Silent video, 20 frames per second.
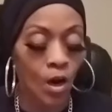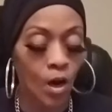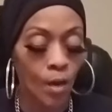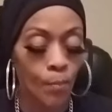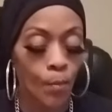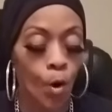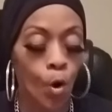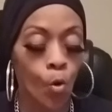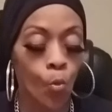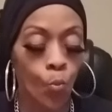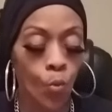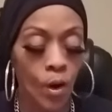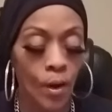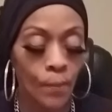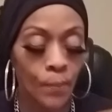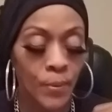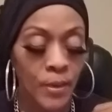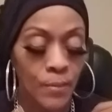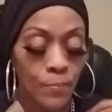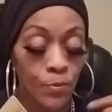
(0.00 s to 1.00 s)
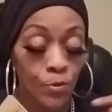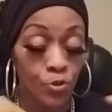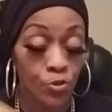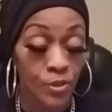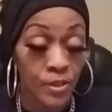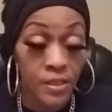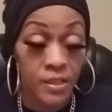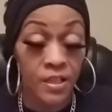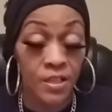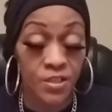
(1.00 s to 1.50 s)
up on what people
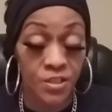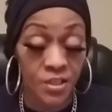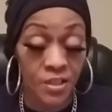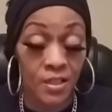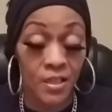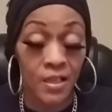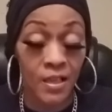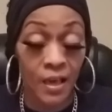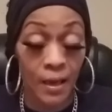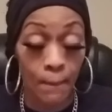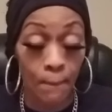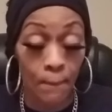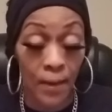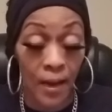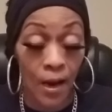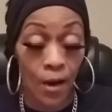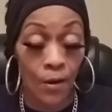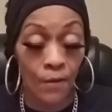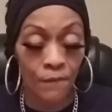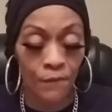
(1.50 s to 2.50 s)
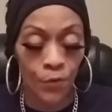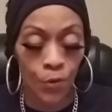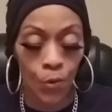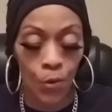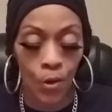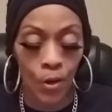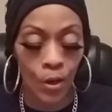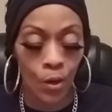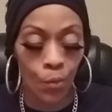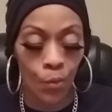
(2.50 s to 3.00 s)
traditionally get married
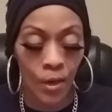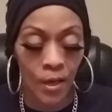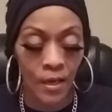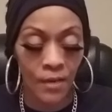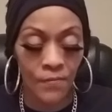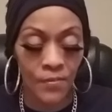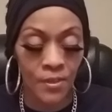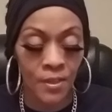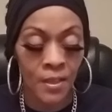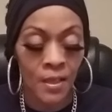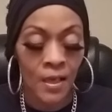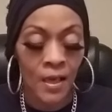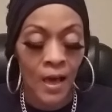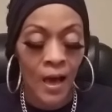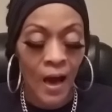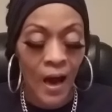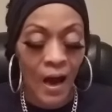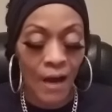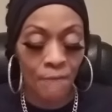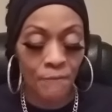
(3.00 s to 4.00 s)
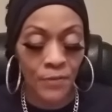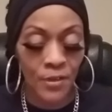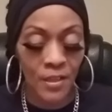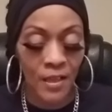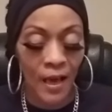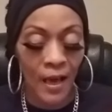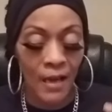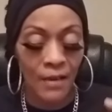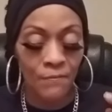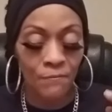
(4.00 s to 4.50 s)
for or whatever. I feel
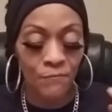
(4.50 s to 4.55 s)
like